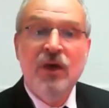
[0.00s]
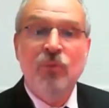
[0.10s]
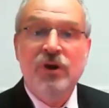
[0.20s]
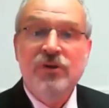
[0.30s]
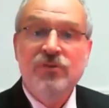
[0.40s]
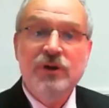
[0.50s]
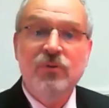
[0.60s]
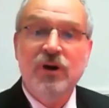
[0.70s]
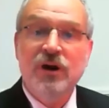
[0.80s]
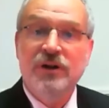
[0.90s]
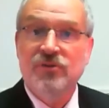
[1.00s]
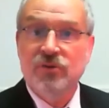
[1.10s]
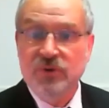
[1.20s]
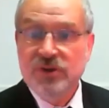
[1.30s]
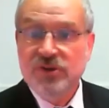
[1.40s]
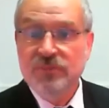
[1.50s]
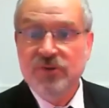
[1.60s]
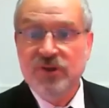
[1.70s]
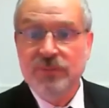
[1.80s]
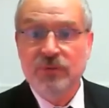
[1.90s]
What is required is a reasonable
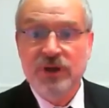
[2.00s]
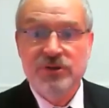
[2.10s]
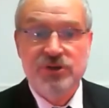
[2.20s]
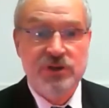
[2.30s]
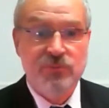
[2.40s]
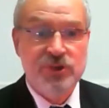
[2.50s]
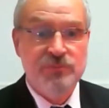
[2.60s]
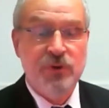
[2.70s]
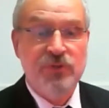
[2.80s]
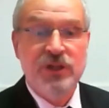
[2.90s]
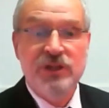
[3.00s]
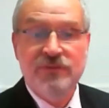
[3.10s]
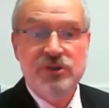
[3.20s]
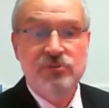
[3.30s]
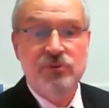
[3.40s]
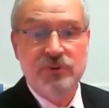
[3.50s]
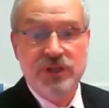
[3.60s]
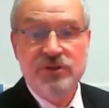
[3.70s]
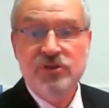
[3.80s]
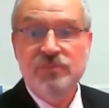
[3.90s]
separation in which both individual
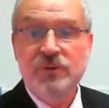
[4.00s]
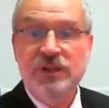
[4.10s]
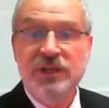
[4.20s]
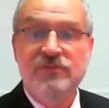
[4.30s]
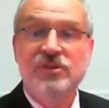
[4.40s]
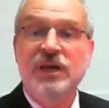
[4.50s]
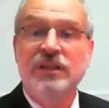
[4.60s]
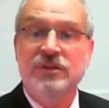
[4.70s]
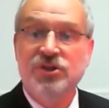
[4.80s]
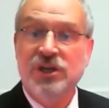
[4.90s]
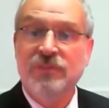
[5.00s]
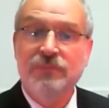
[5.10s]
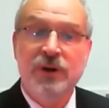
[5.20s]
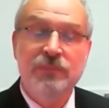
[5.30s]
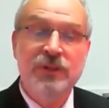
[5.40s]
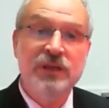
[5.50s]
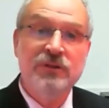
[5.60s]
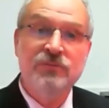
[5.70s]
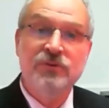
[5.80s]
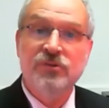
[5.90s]
religious beliefs and legitimate public
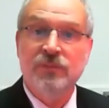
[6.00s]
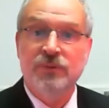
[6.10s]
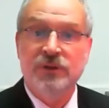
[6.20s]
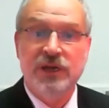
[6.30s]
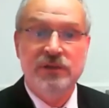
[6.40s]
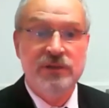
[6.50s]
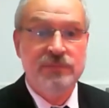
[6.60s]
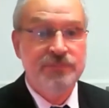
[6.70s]
interests are protected."